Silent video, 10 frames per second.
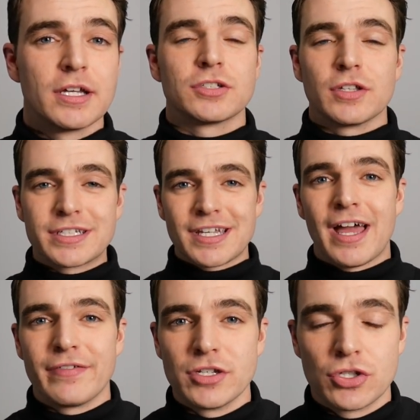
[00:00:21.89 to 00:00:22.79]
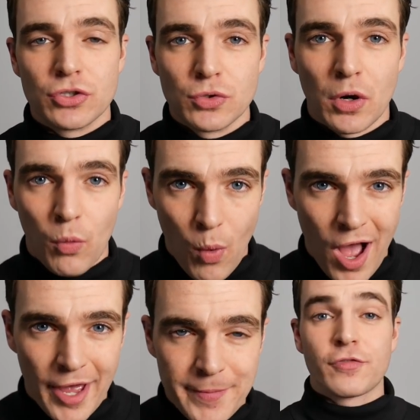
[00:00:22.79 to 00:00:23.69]
So let's dive into
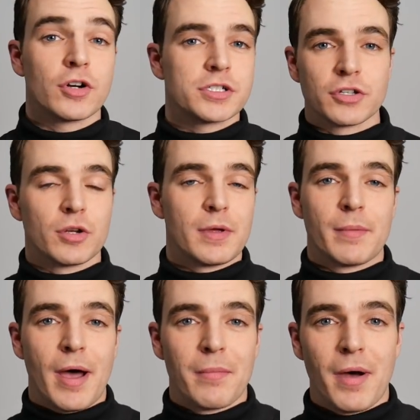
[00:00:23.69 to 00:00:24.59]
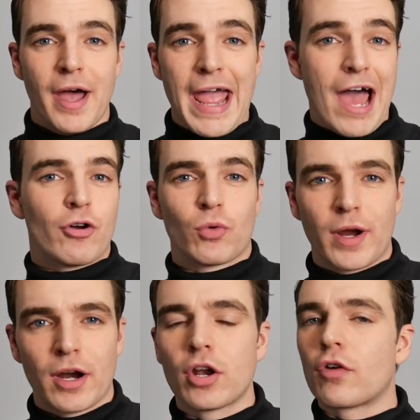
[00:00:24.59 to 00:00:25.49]
why. First, a little bit about my
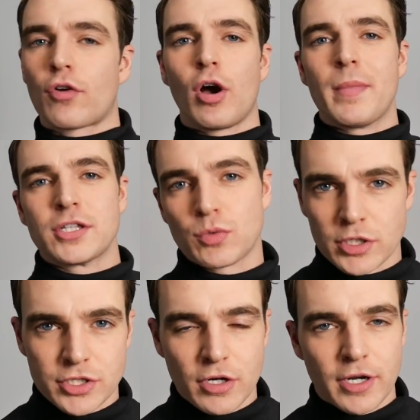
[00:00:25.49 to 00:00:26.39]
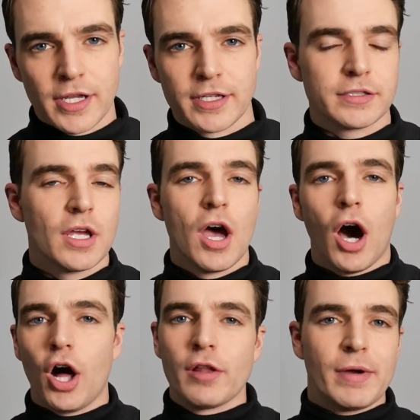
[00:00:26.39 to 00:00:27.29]
outerwear and overall menswear journey is
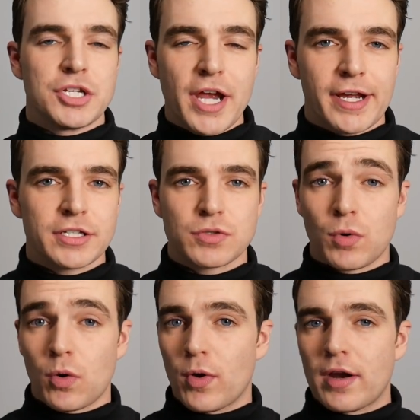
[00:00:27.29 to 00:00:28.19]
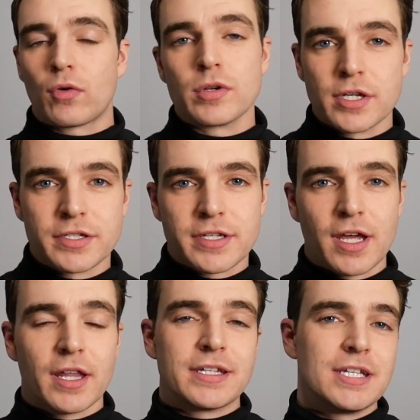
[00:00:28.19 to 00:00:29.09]
all of my jackets were whatever was on
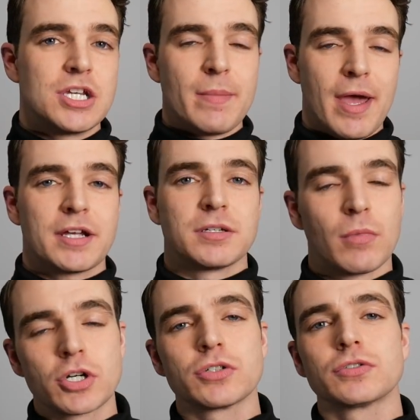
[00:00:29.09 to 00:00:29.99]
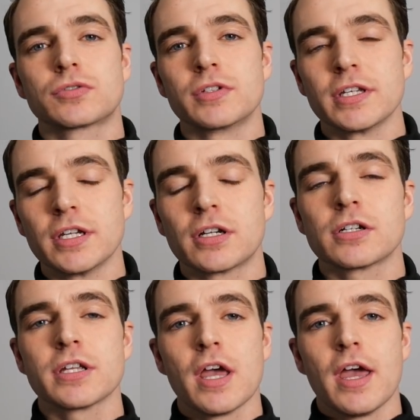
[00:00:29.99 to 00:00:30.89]
sale at TJ Maxx and Marshalls through the
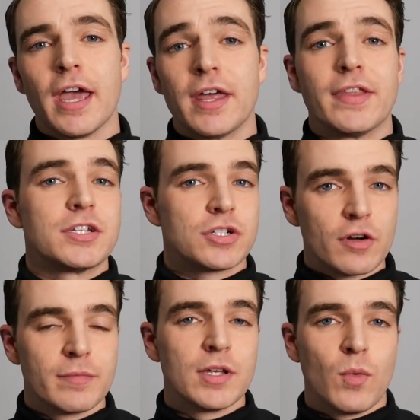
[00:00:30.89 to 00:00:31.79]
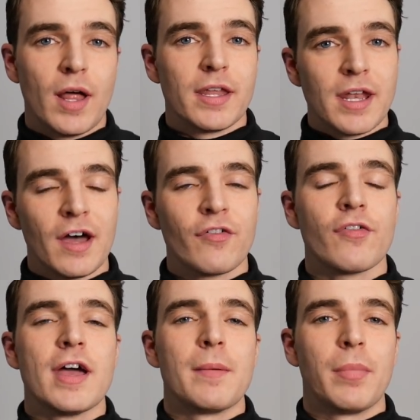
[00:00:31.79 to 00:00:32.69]
years, and they served me well enough,
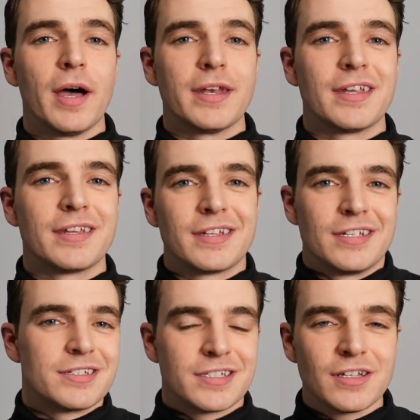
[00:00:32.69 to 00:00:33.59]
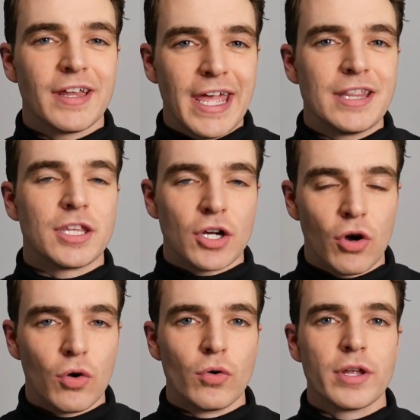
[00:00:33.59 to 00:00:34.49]
but you still hate the
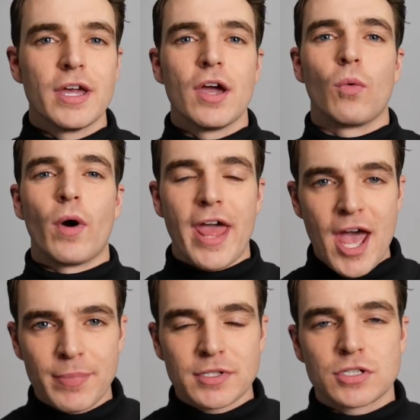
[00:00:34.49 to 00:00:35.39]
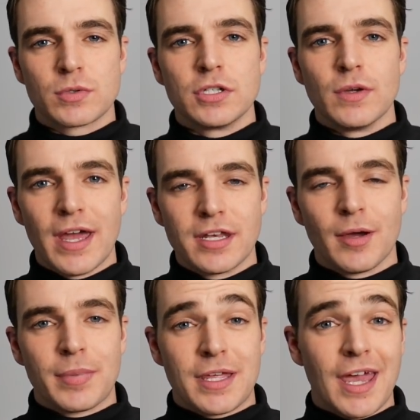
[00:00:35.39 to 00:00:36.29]
cold. What happens when you end
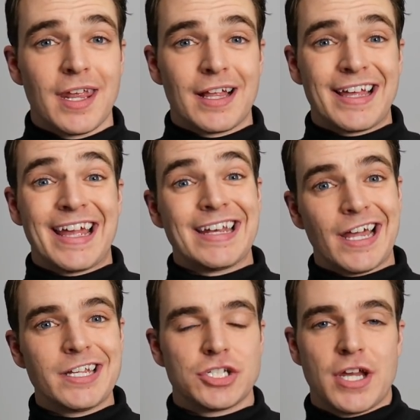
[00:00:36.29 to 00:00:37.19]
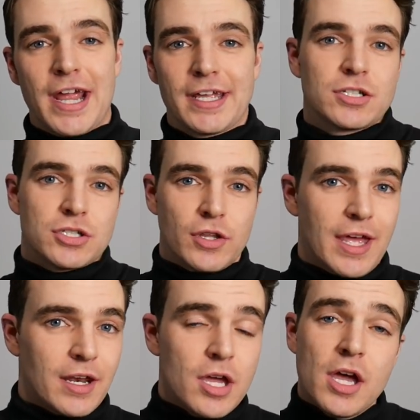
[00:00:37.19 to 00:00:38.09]
up getting like a nice jacket? So
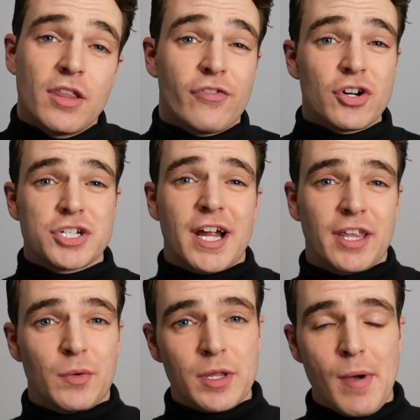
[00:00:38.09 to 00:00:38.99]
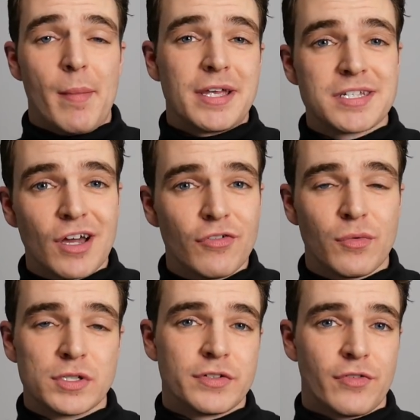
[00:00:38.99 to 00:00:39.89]
then the first jacket I really bought myself
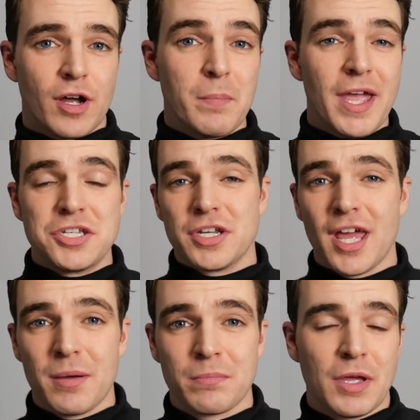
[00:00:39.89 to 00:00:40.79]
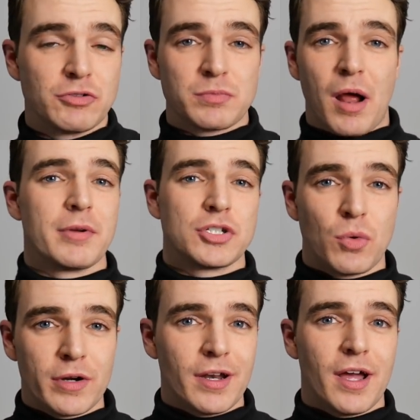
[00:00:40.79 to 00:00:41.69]
was from H&M. It was probably
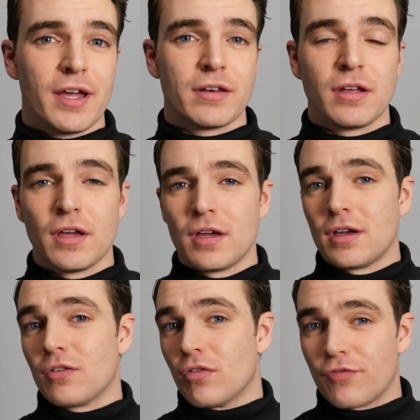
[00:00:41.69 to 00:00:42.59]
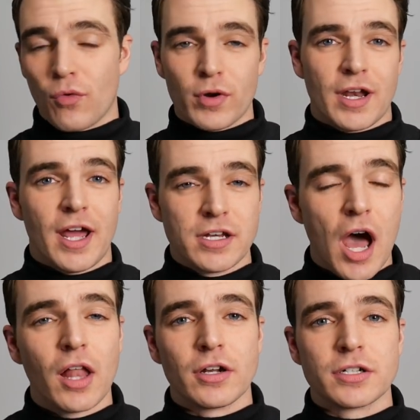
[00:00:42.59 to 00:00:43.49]
29 or
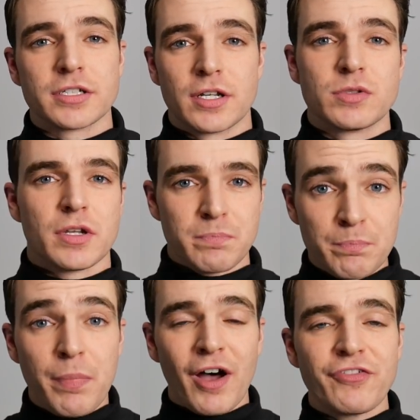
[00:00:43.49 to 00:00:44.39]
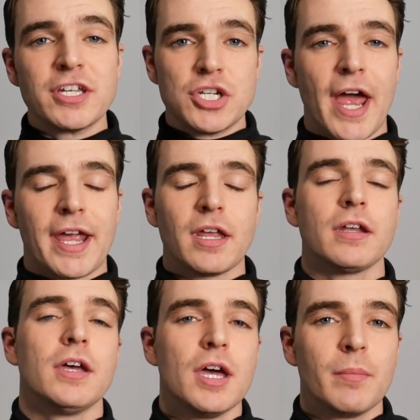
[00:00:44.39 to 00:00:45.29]
$49 and it was a puffy
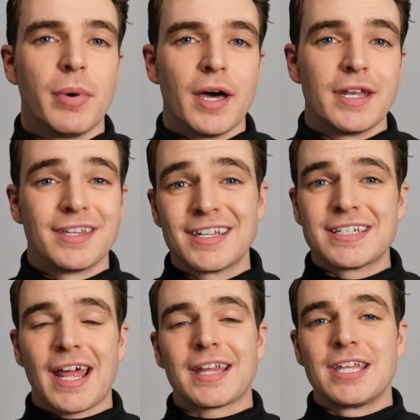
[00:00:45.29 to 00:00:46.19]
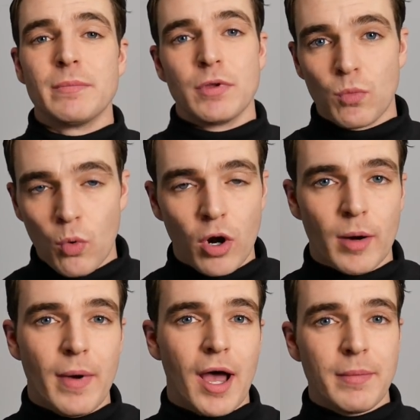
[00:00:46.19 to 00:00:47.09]
jacket but it didn't exactly keep me
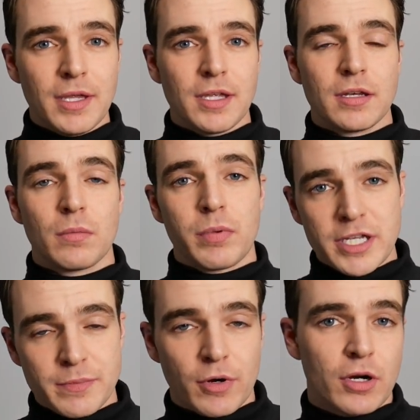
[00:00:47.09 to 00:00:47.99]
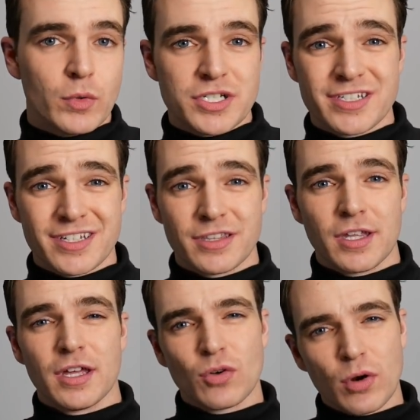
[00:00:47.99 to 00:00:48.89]
warm. I'm in Pittsburgh, which is in
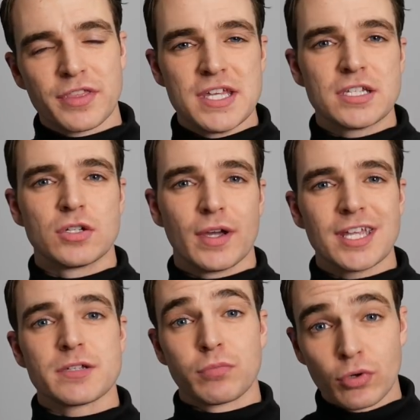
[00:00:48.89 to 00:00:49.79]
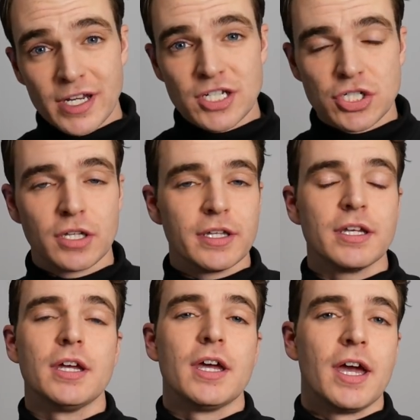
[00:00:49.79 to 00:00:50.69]
the northeast, so it gets pretty
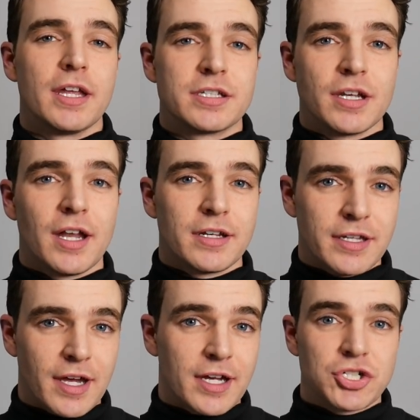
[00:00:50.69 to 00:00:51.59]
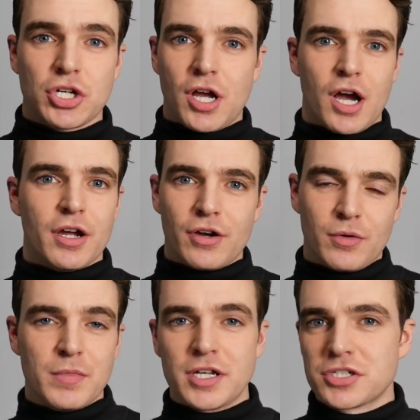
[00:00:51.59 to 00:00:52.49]
chilly. It's not the uh,
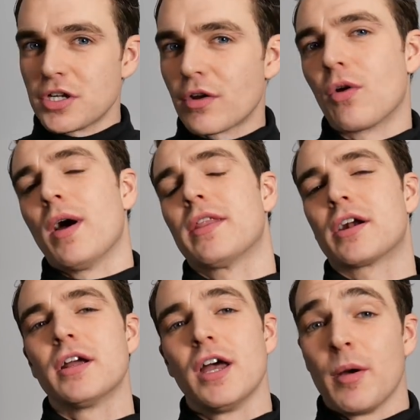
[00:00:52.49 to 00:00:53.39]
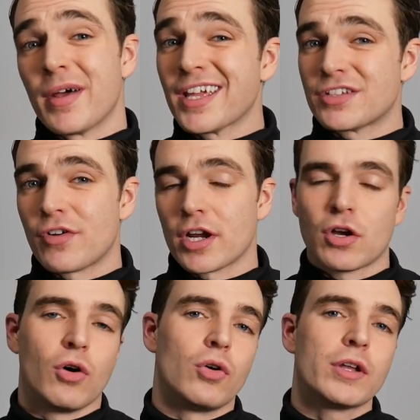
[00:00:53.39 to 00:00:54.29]
Chicago, Minnesota weather, but it gets very
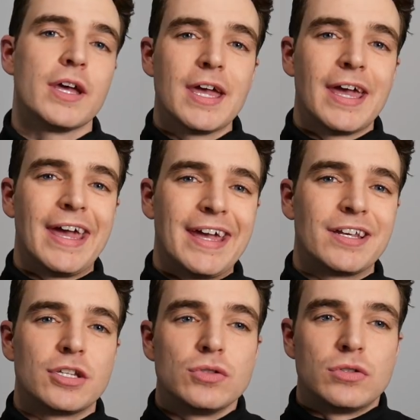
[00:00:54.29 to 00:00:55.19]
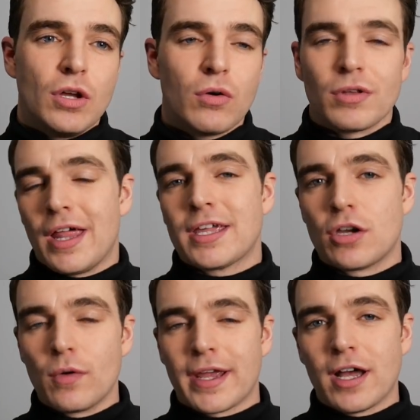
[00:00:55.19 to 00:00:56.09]
cold, and you don't like
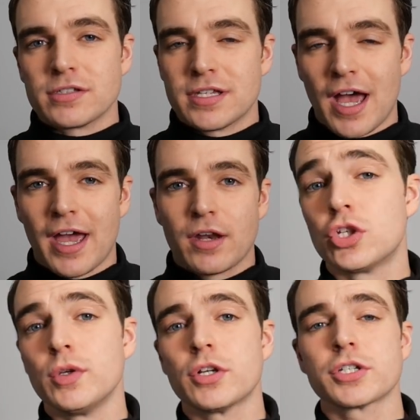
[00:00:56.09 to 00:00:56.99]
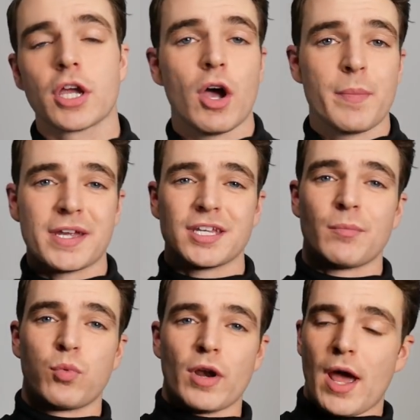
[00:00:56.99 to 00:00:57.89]
going outside. Two years ago, I picked
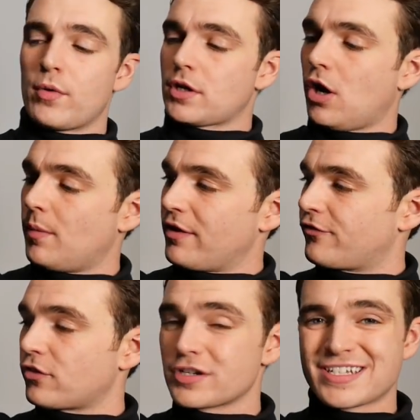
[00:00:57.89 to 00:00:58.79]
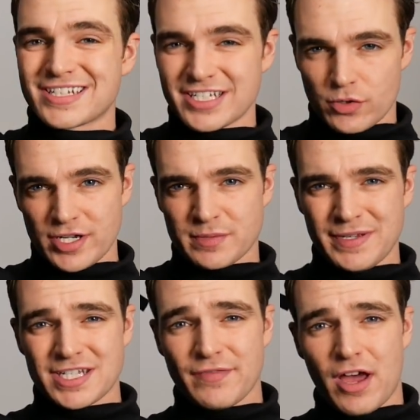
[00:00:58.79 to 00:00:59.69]
up what I would call my first serious
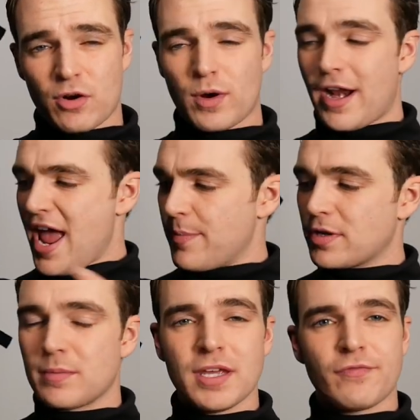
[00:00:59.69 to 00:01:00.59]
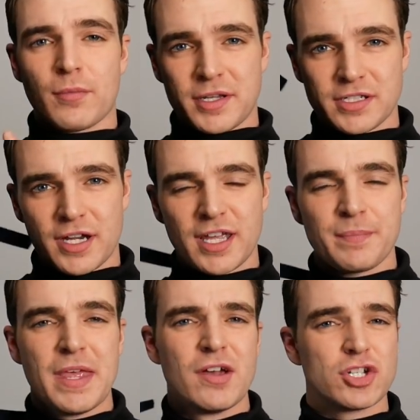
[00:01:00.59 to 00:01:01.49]
piece of outerwear. It happened to be from Untuckit.